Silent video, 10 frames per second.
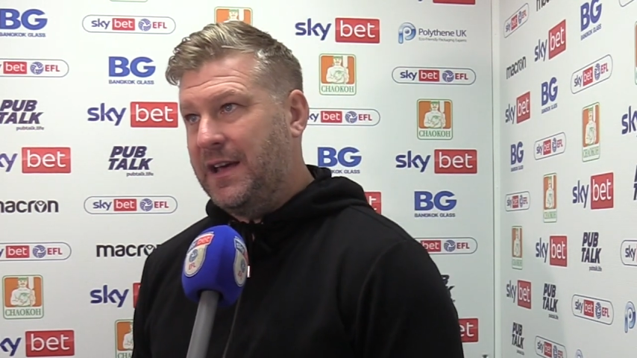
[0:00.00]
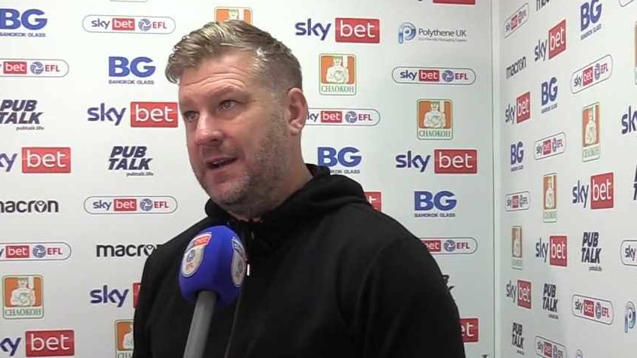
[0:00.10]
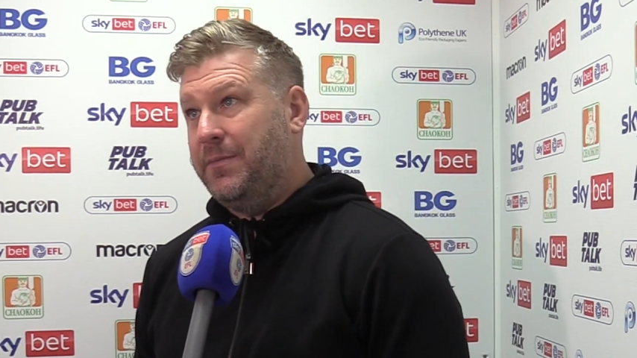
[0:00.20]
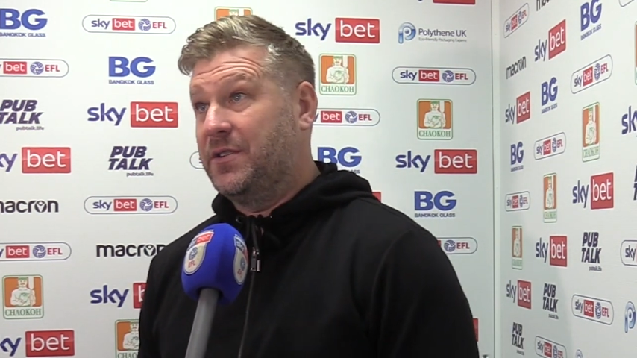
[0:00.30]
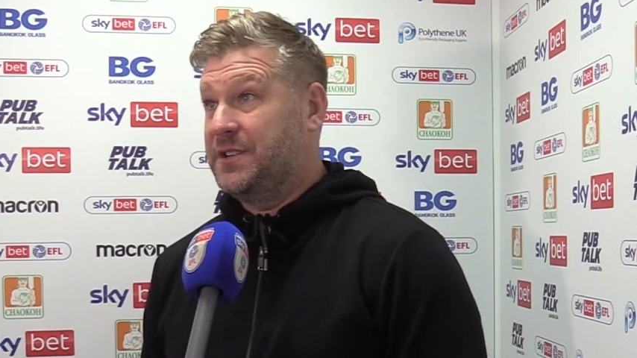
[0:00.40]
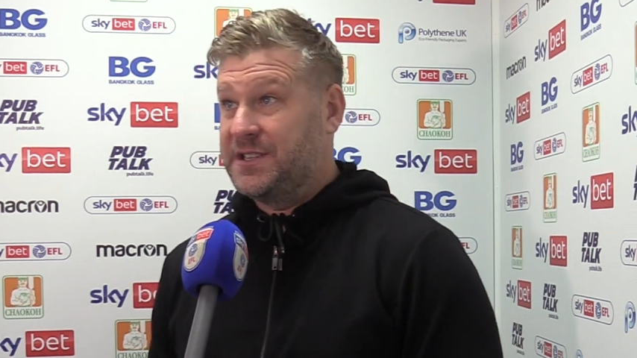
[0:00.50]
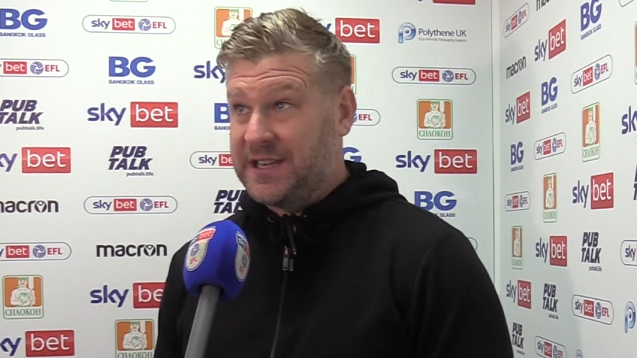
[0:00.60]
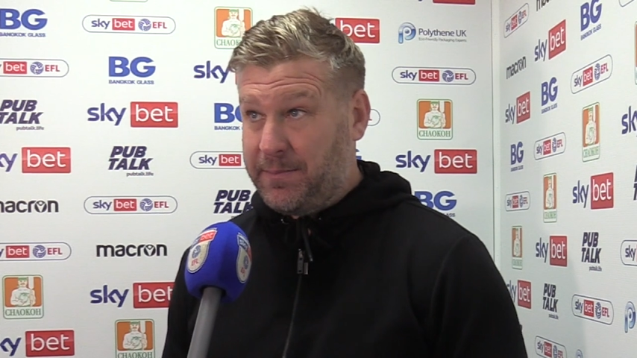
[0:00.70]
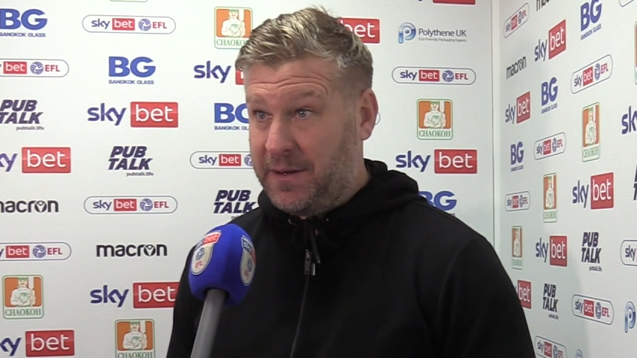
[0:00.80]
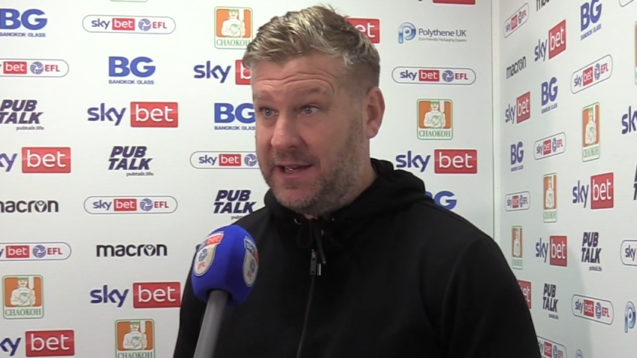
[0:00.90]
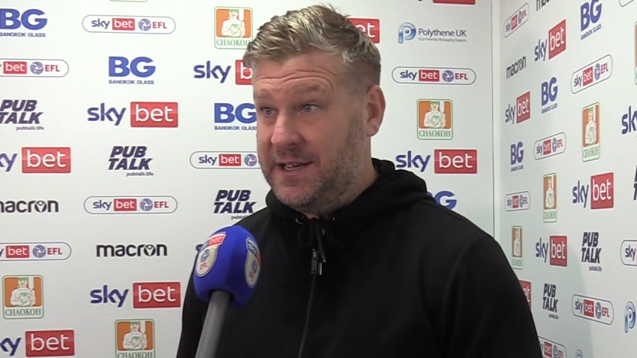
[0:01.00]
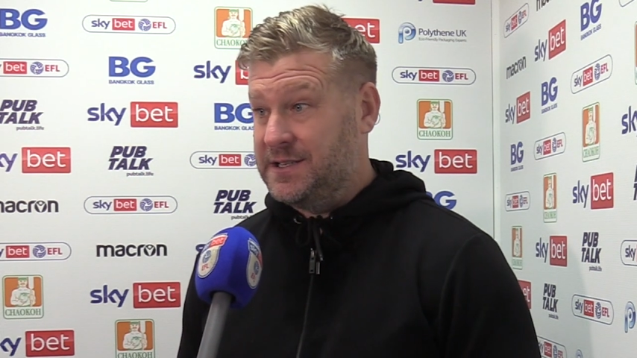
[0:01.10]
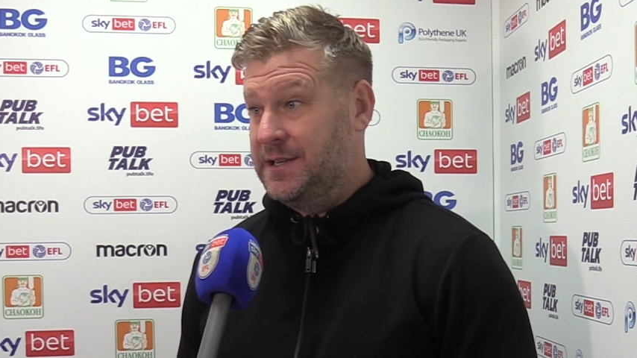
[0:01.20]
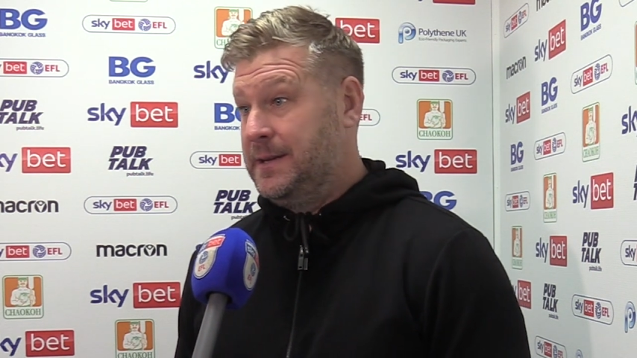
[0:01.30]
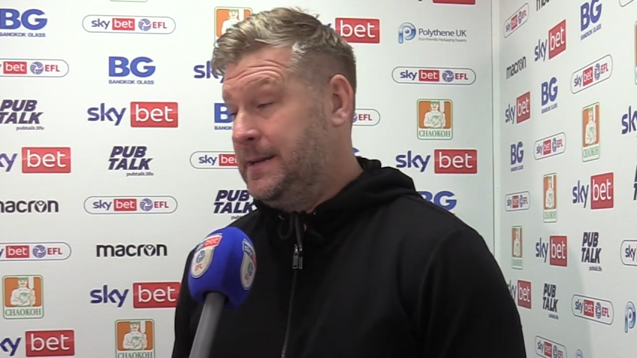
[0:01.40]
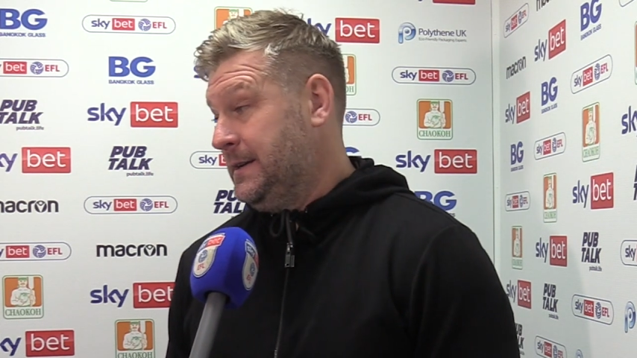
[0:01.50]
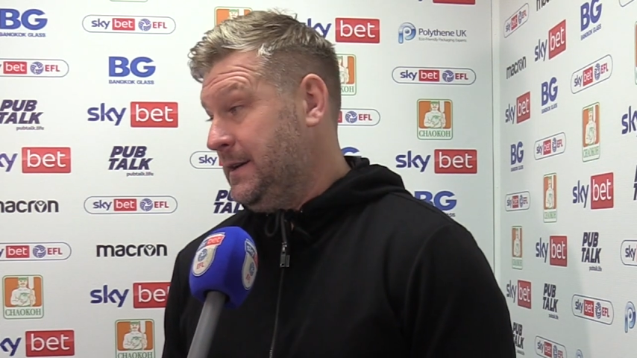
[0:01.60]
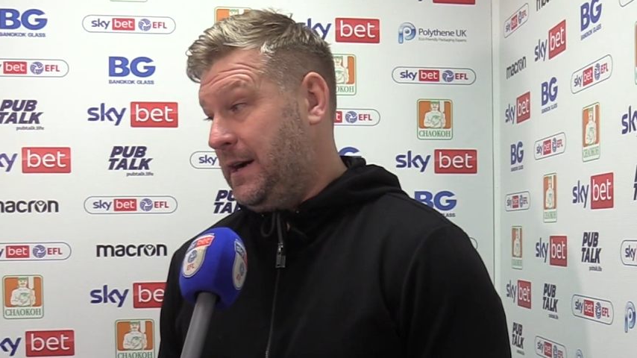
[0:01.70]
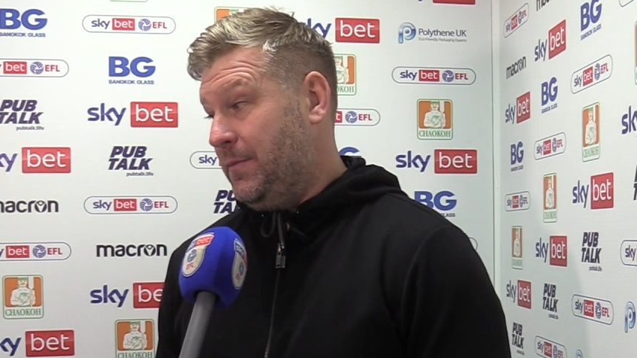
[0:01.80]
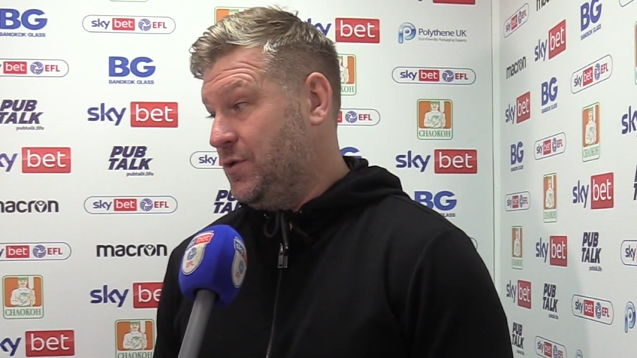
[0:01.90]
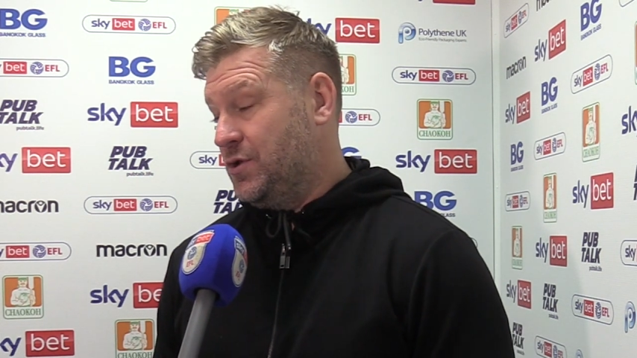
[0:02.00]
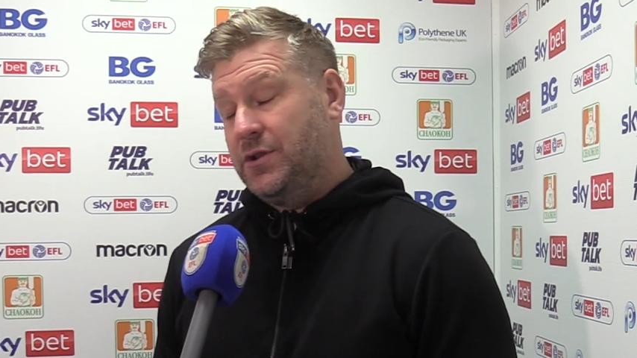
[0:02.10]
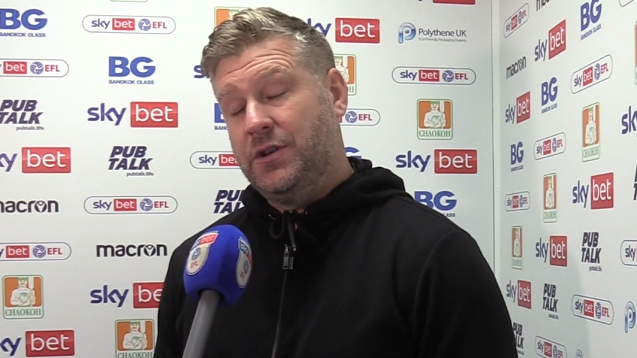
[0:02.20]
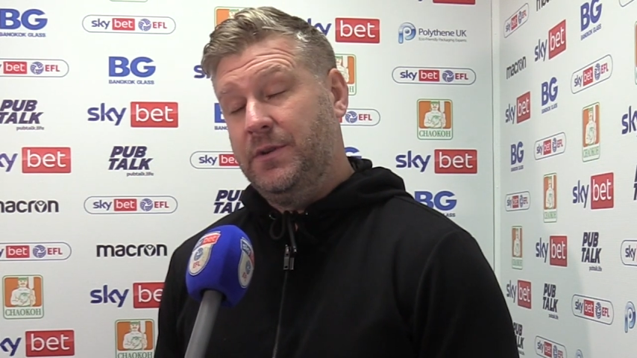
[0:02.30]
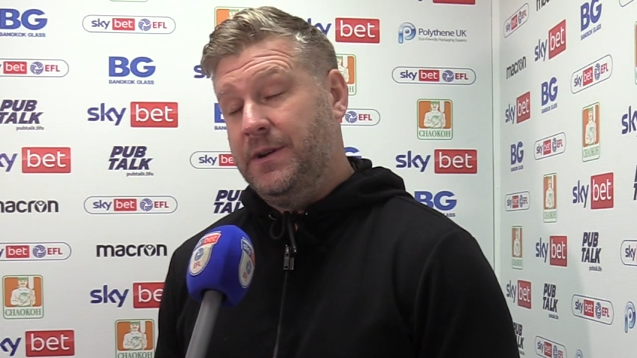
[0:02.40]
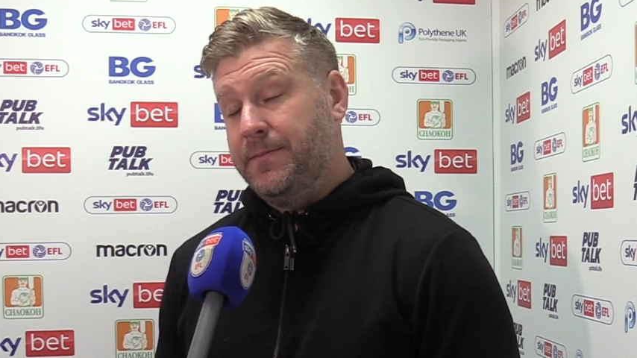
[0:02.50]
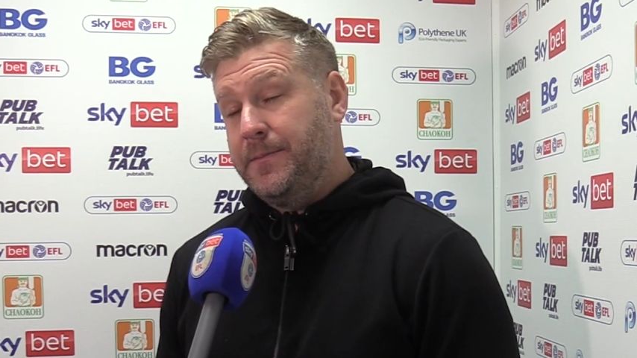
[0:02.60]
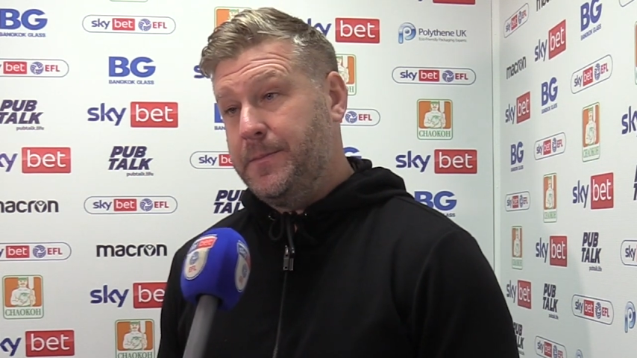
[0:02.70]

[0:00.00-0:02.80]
get in the box, it's set plays, and we're just not doing it.